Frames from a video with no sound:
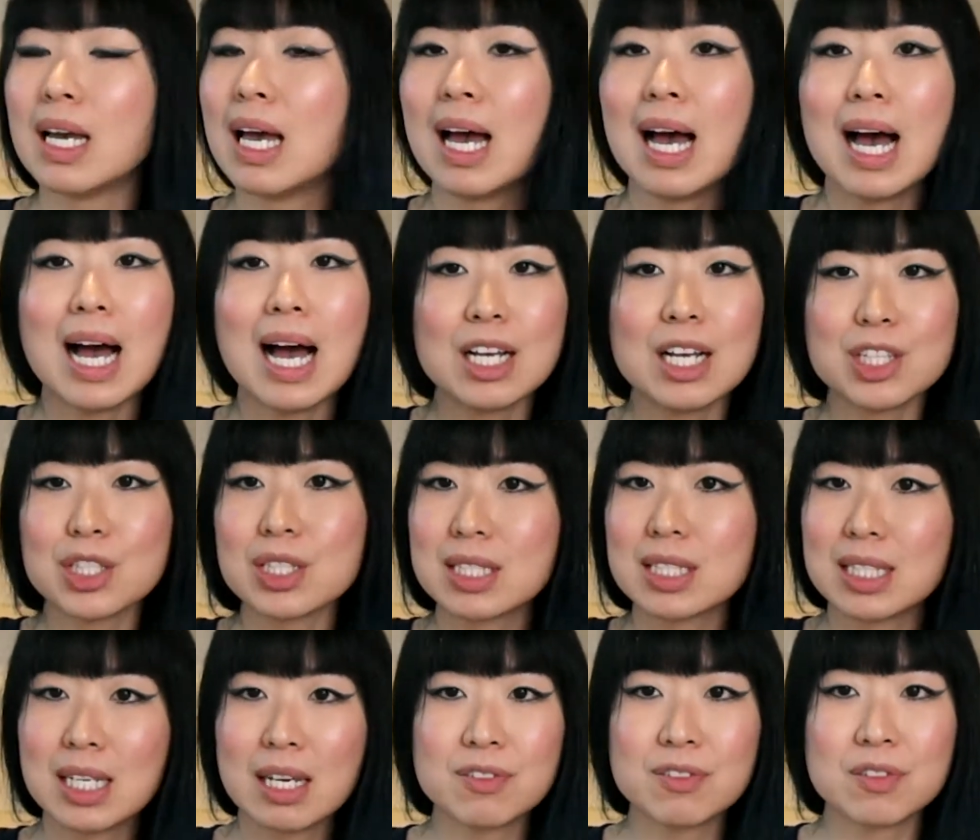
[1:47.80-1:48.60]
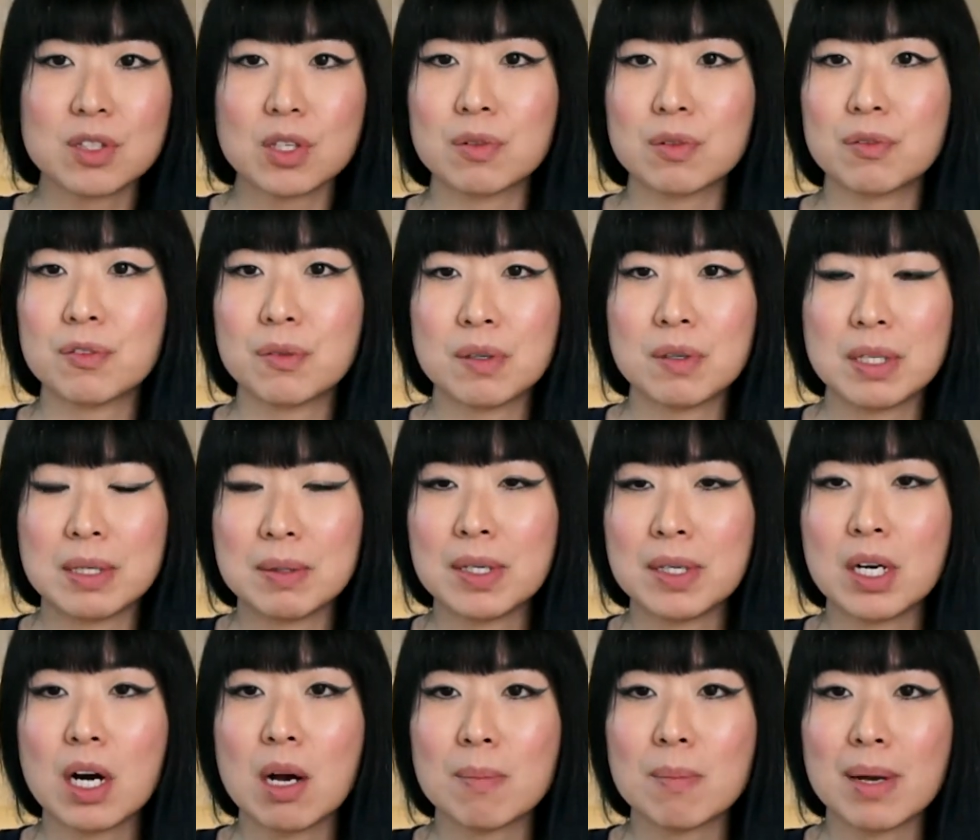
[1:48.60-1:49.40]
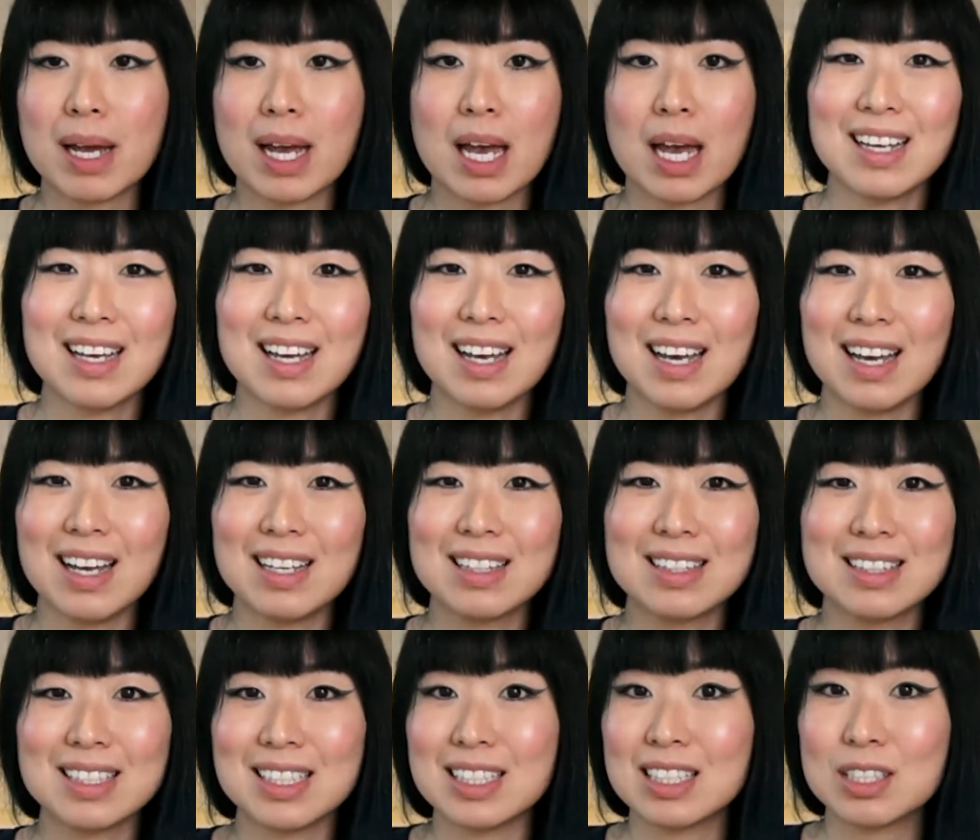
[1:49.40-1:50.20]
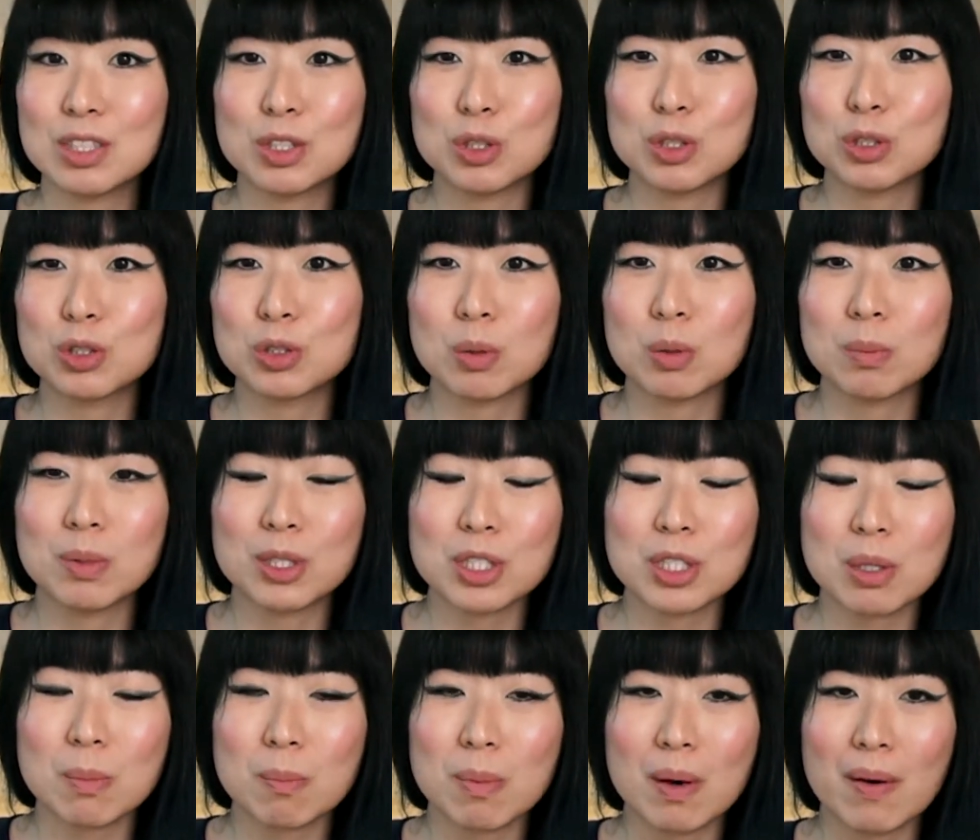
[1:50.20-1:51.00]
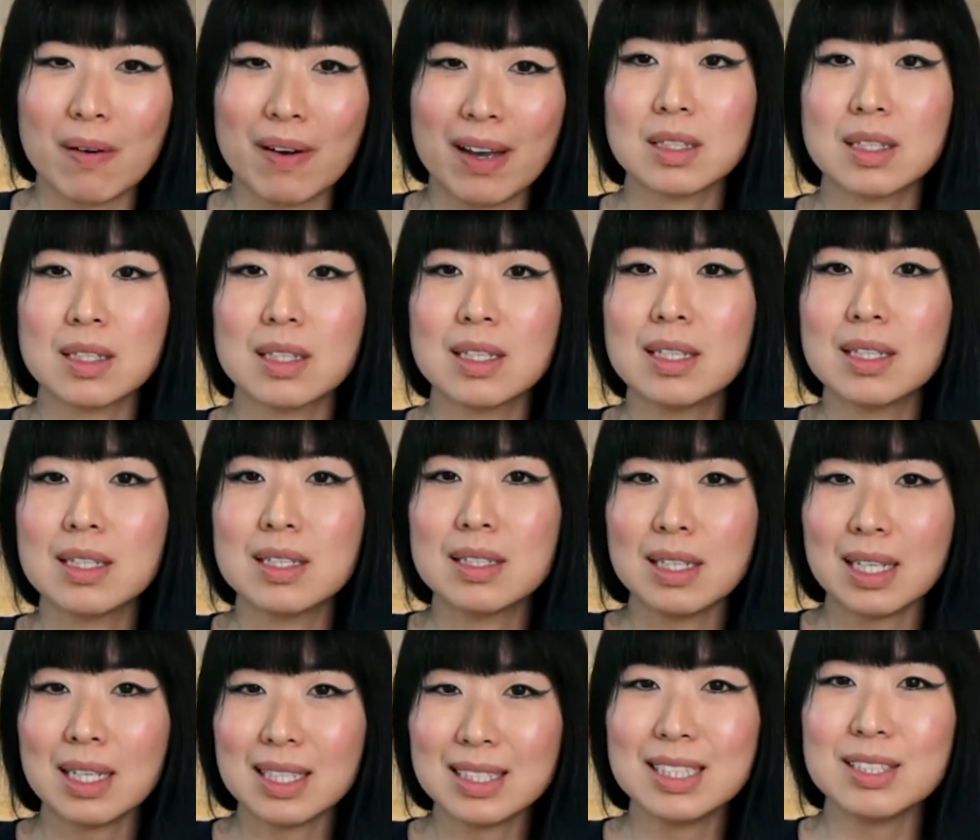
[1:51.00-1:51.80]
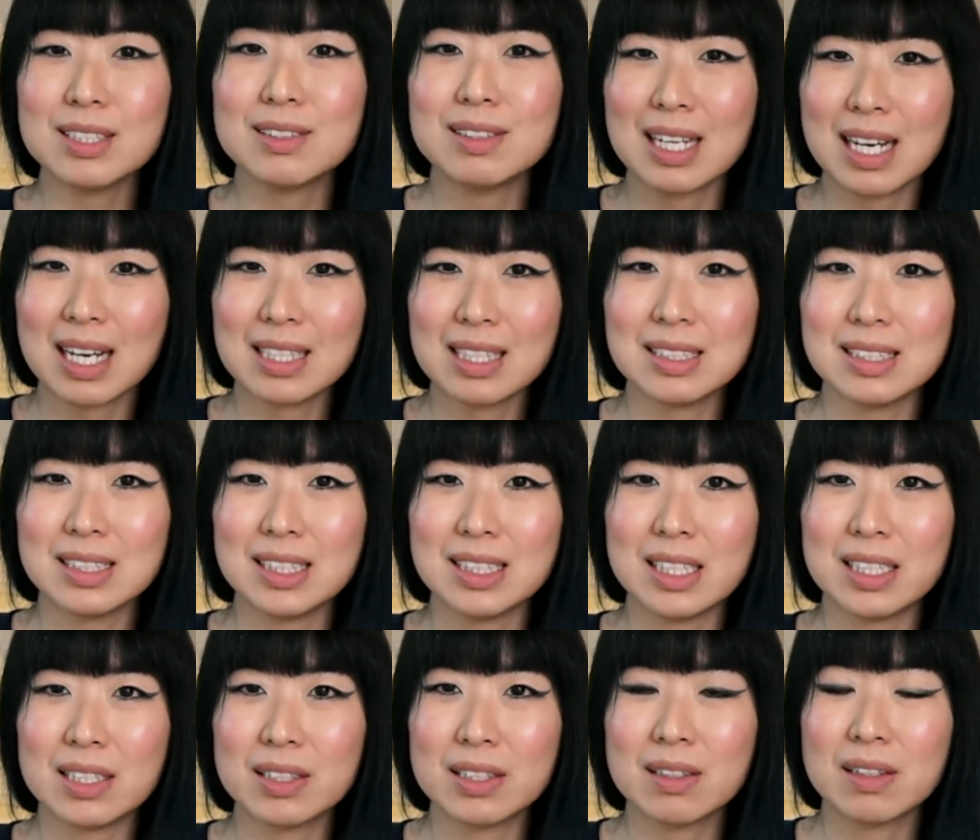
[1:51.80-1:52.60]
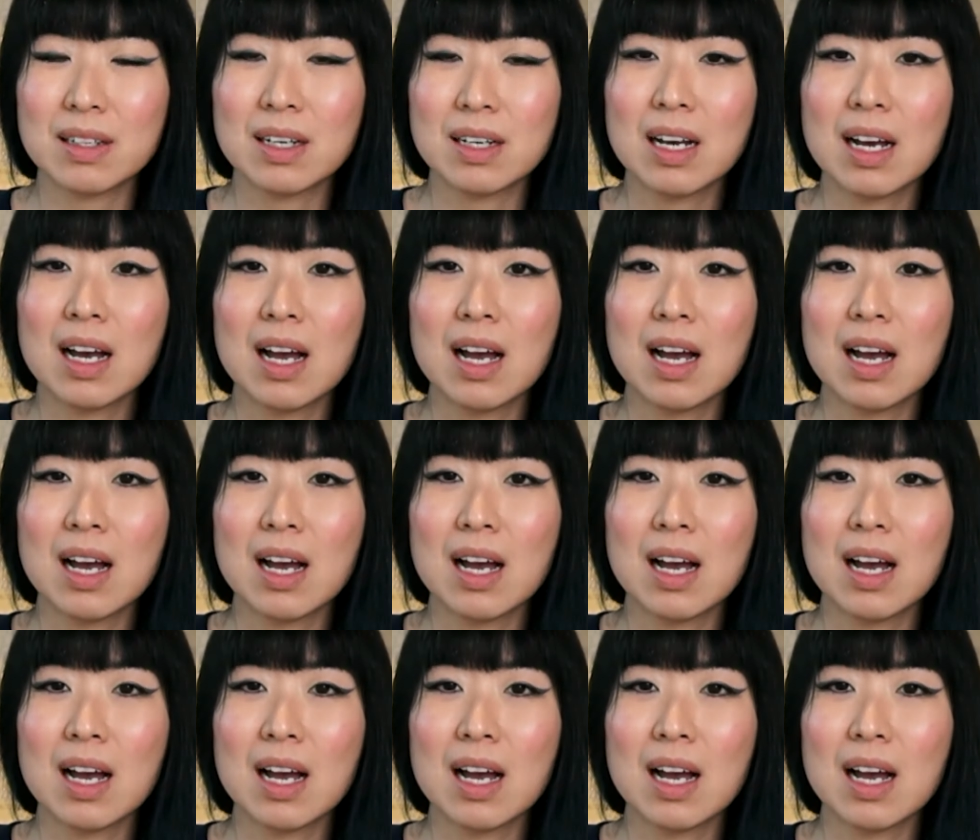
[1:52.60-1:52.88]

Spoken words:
I just left the theory on my head and didn't do so much about it until last year.